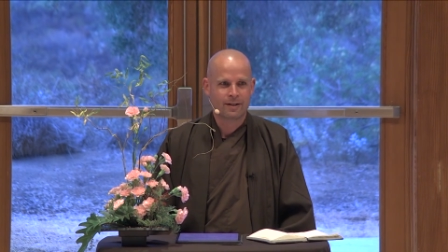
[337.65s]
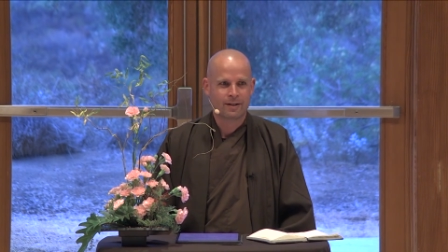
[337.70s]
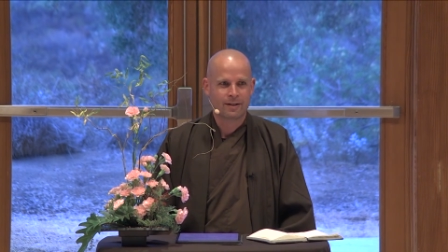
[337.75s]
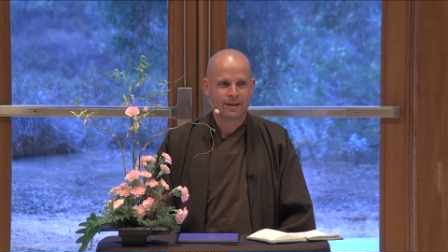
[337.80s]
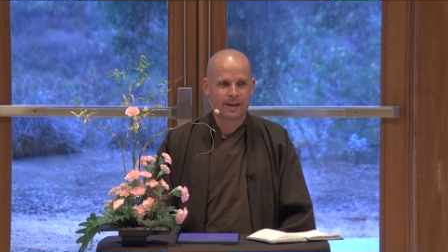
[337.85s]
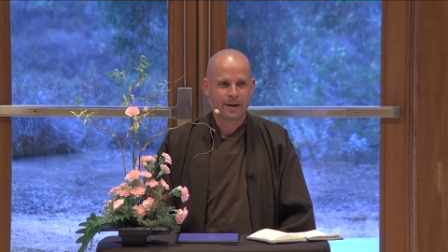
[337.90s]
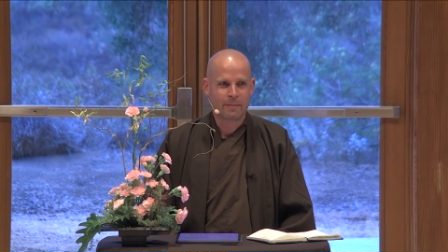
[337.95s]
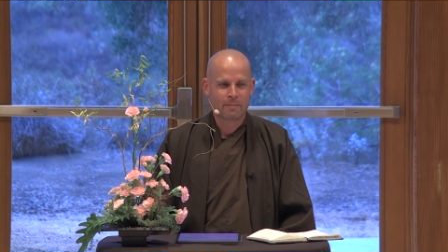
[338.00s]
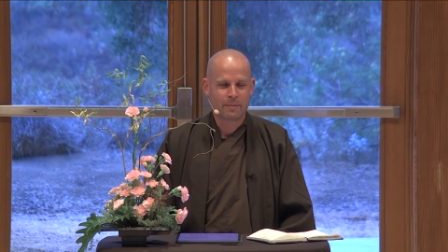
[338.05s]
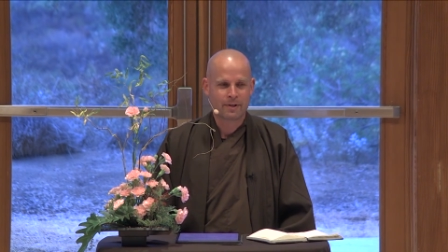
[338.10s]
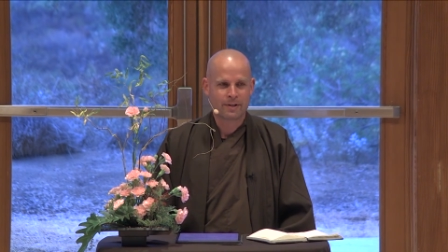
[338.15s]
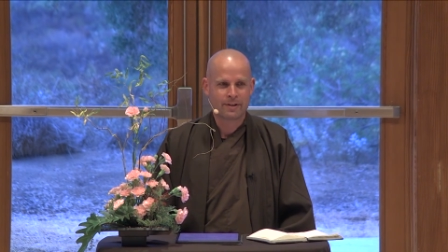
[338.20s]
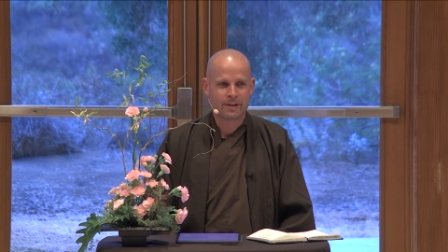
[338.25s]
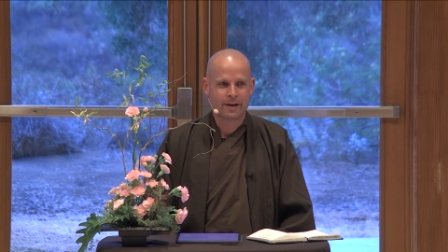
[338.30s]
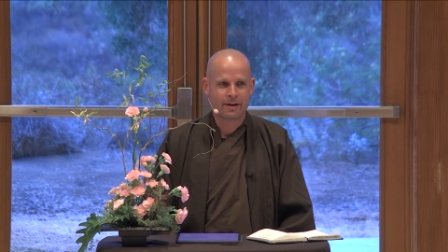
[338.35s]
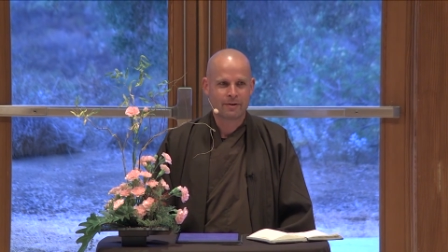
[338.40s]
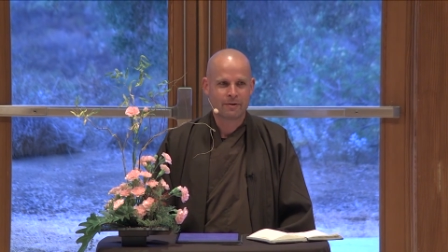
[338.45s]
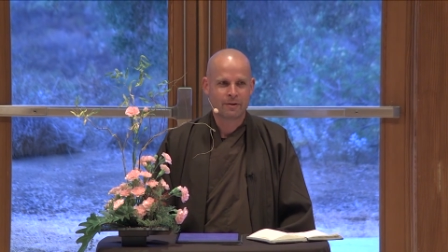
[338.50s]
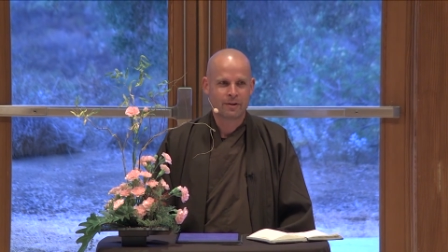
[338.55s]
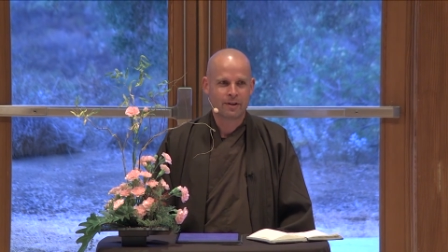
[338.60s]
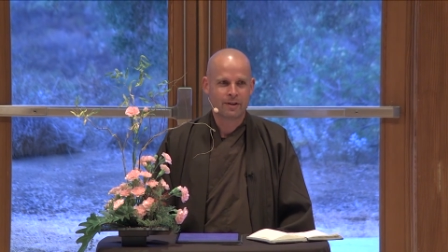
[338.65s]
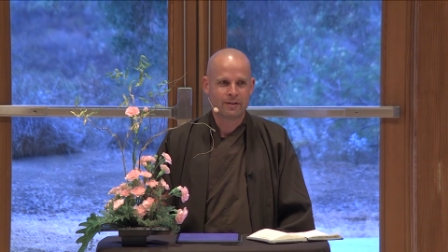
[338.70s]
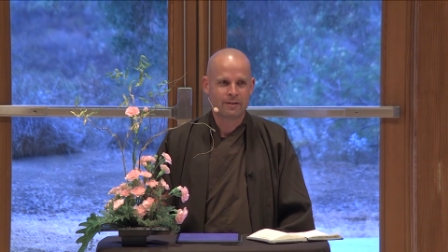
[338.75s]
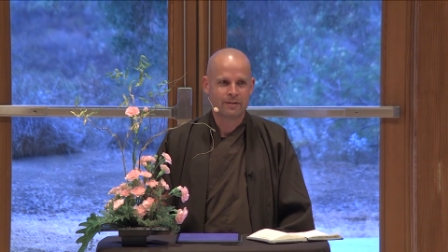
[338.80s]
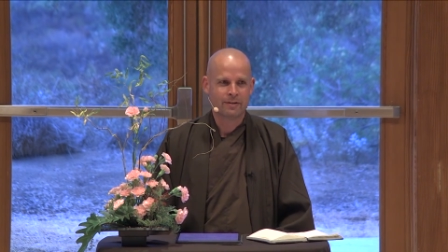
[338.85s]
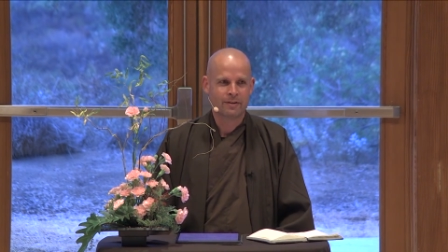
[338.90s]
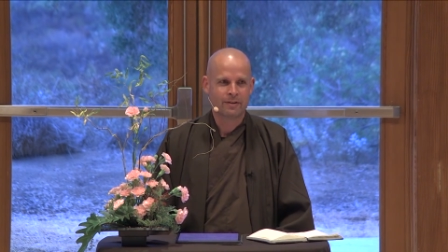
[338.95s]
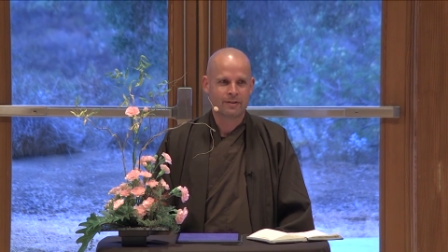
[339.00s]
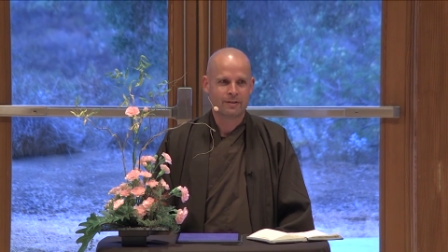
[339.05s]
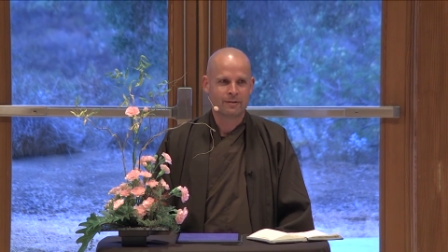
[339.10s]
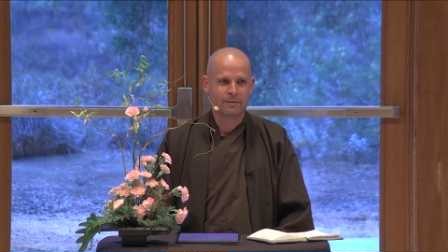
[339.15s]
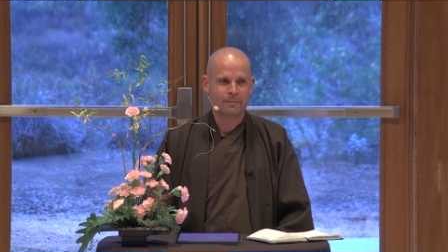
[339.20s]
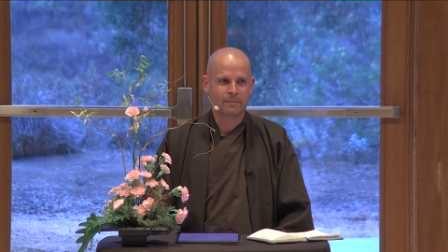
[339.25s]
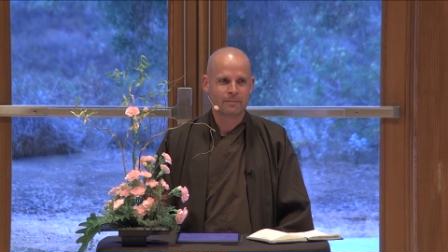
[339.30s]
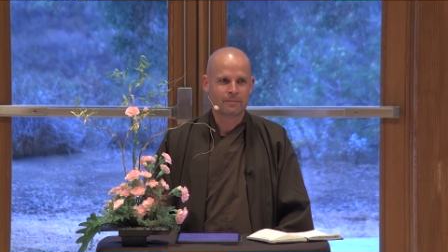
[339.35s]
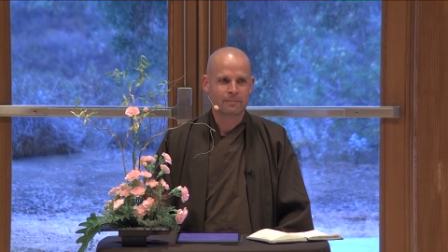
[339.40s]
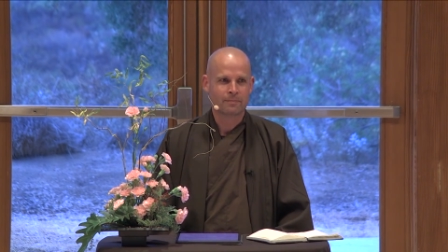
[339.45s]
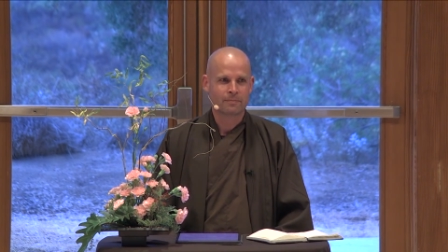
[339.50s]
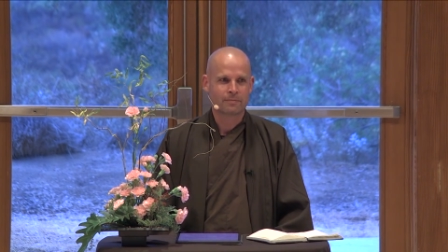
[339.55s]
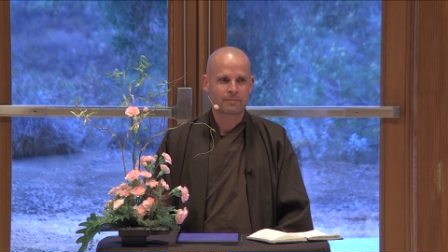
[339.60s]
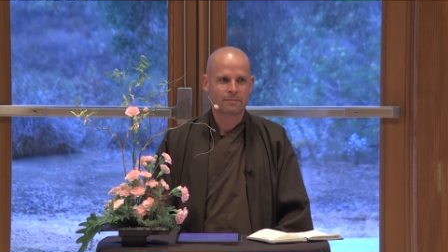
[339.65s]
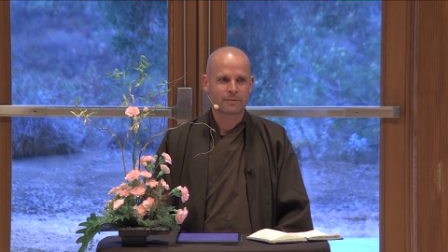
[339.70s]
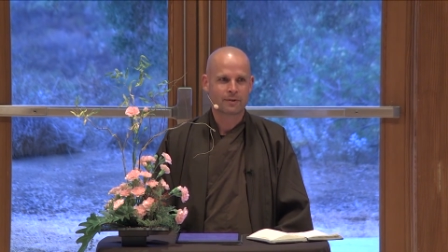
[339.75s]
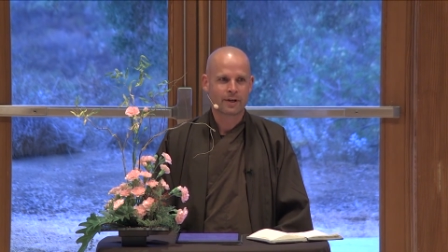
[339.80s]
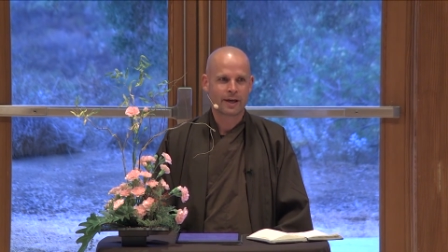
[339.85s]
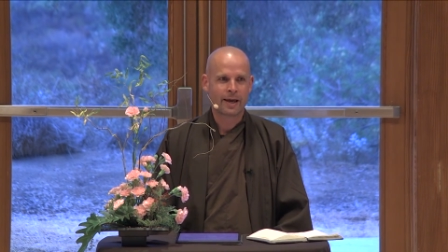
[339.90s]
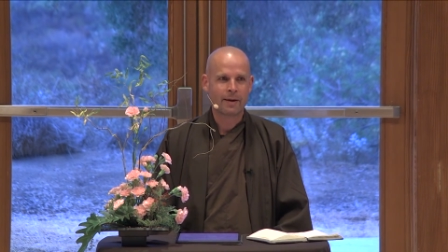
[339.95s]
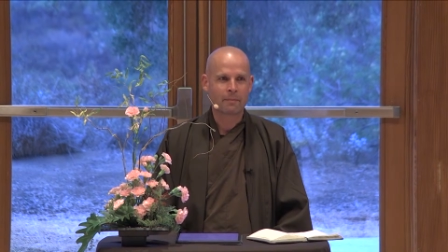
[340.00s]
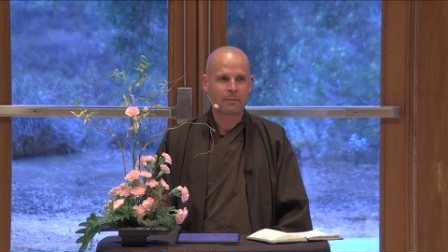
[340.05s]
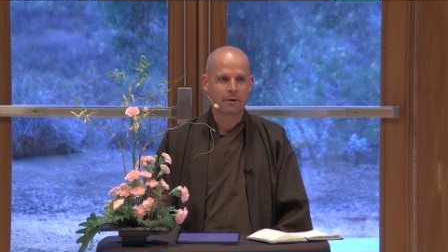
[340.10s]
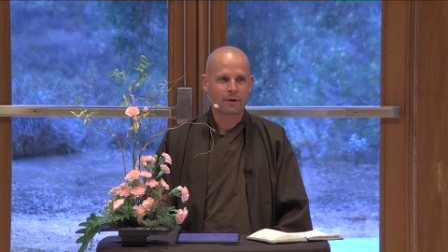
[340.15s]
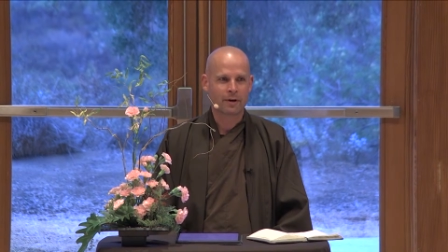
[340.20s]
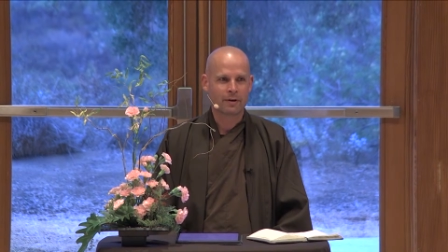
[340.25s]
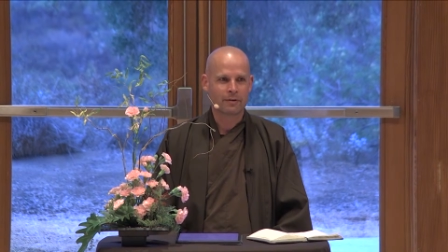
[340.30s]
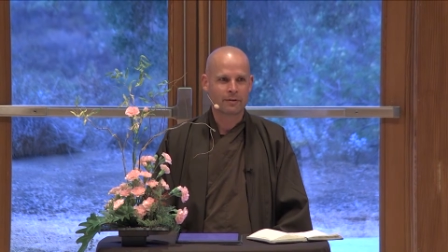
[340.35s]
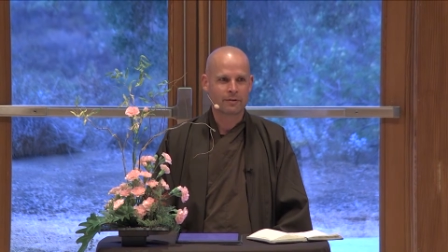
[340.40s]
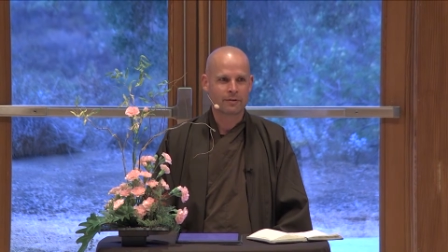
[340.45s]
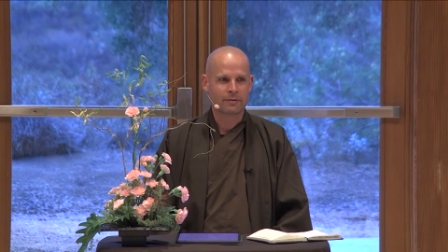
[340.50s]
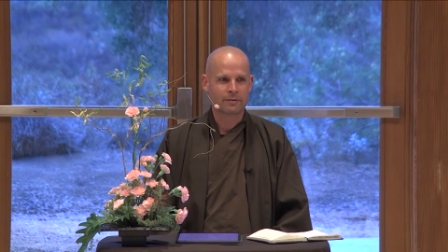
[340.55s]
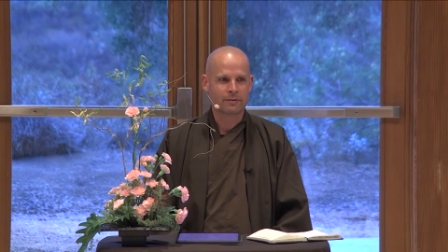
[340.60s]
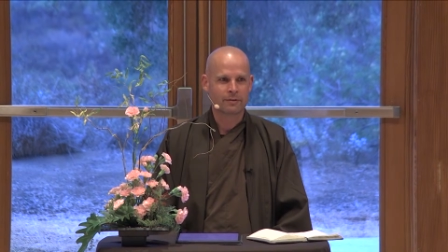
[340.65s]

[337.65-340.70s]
camping down in the campground